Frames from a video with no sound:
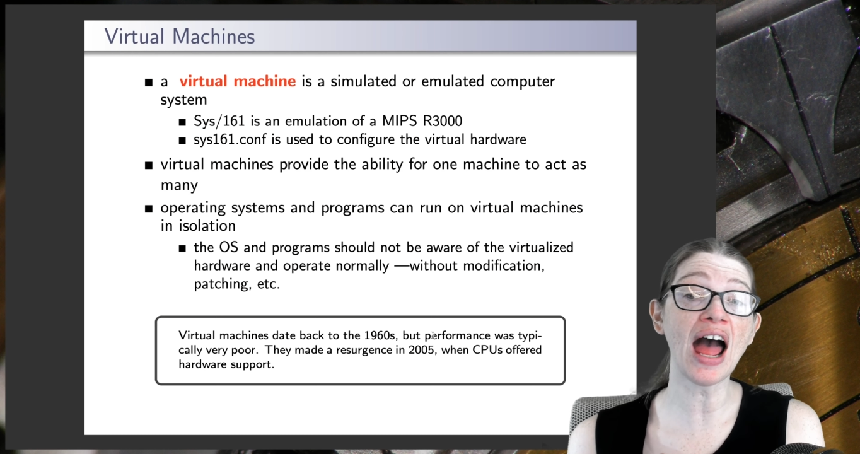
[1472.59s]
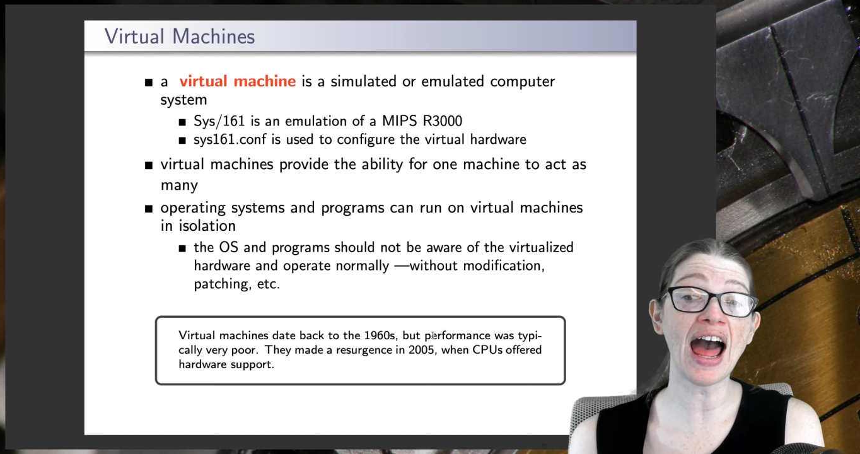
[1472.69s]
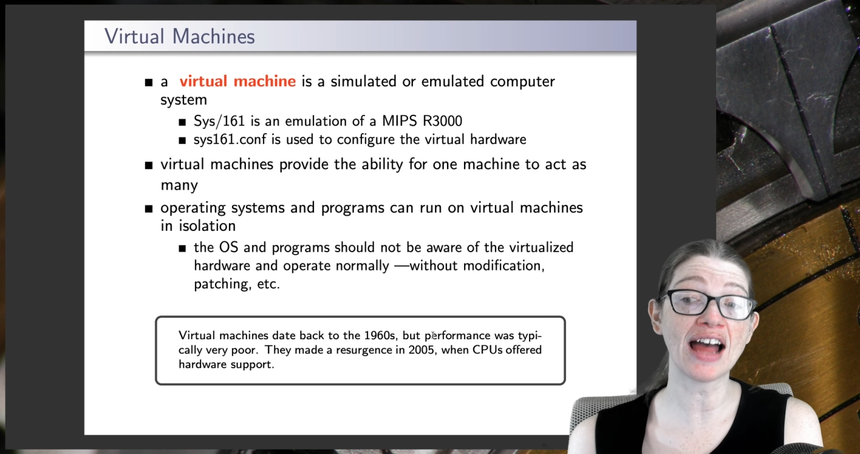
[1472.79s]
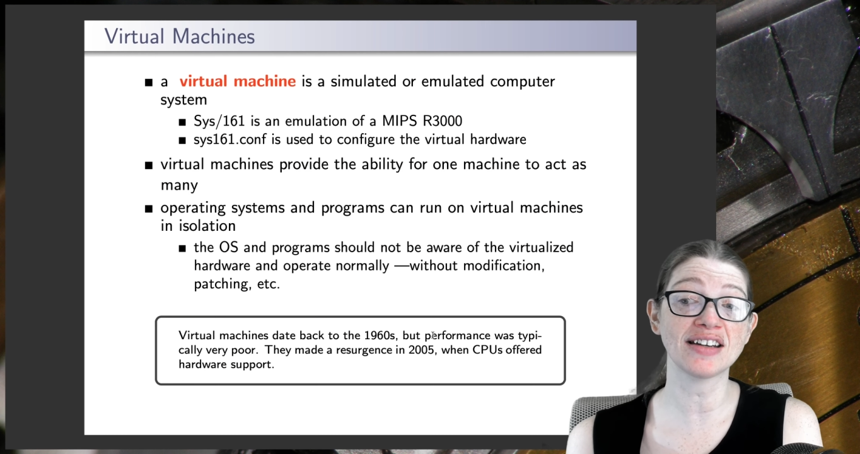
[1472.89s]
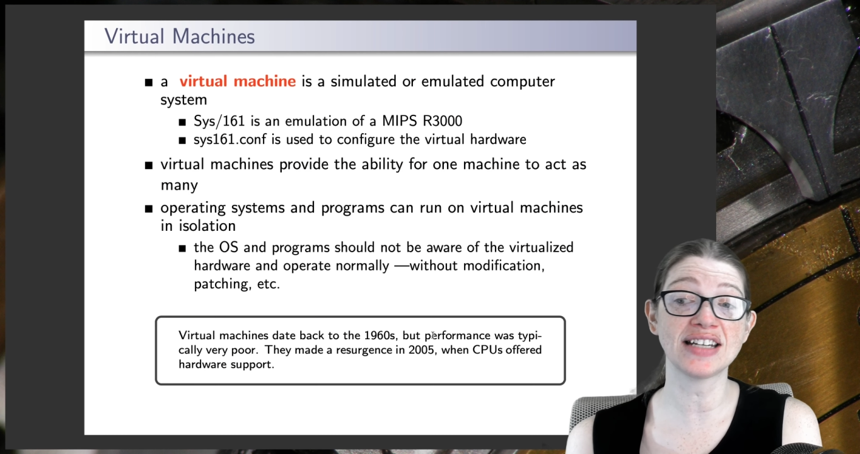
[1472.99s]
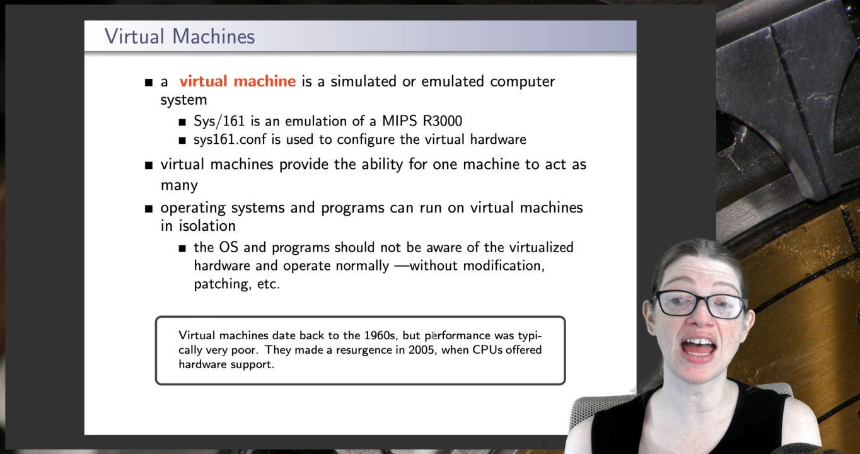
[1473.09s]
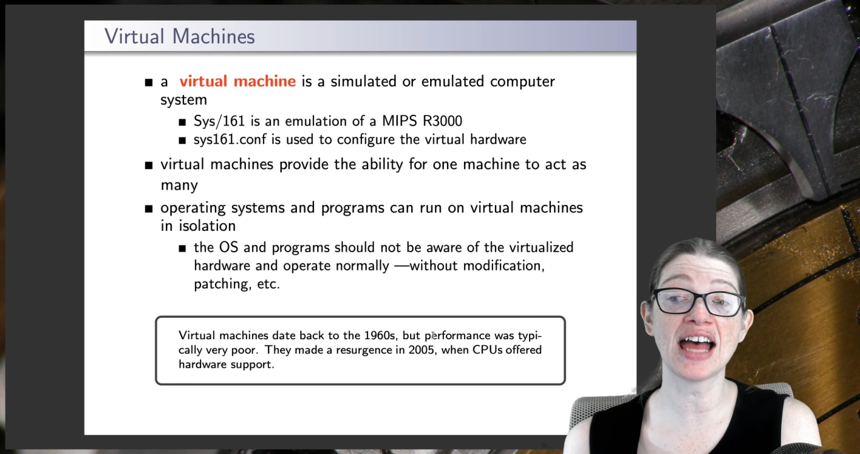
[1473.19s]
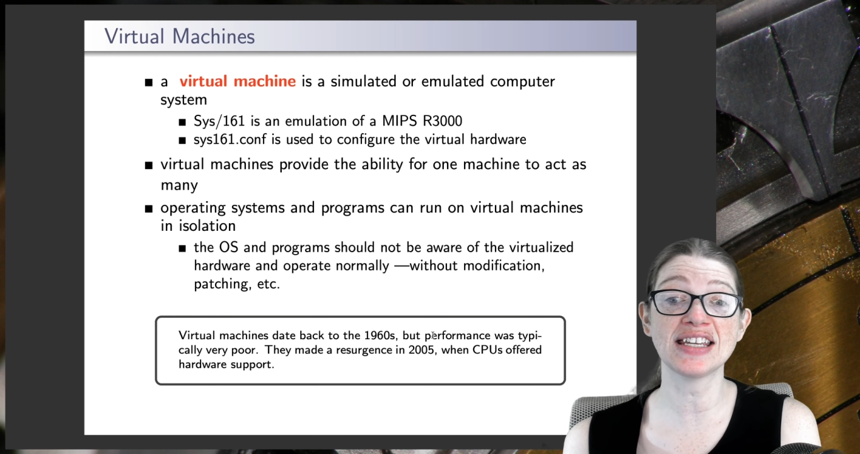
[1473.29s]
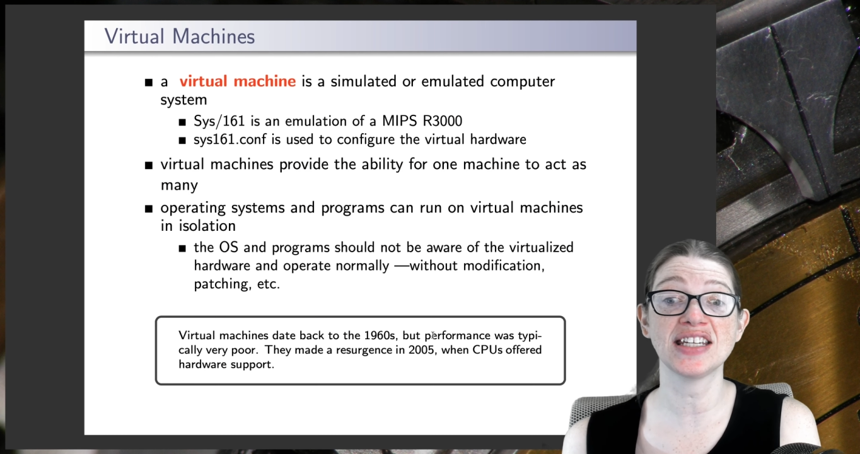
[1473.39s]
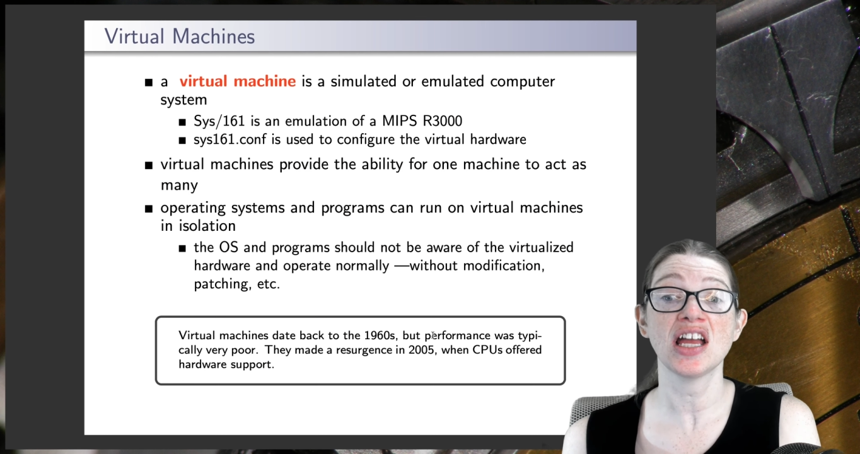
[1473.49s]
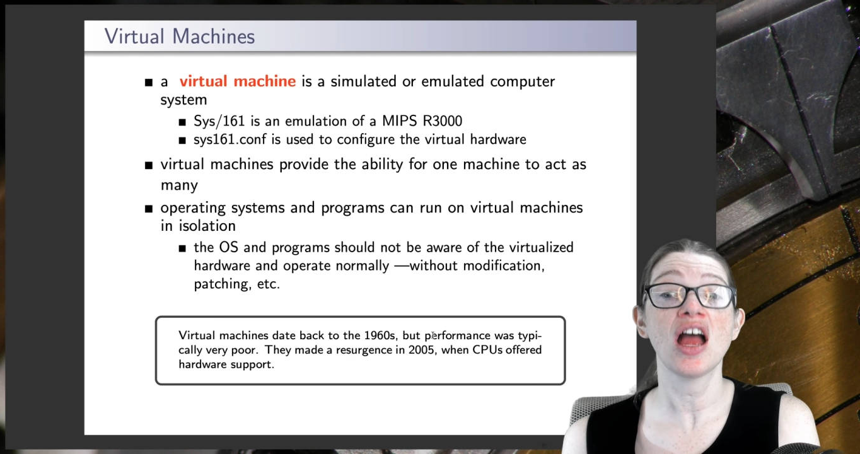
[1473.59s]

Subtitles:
act as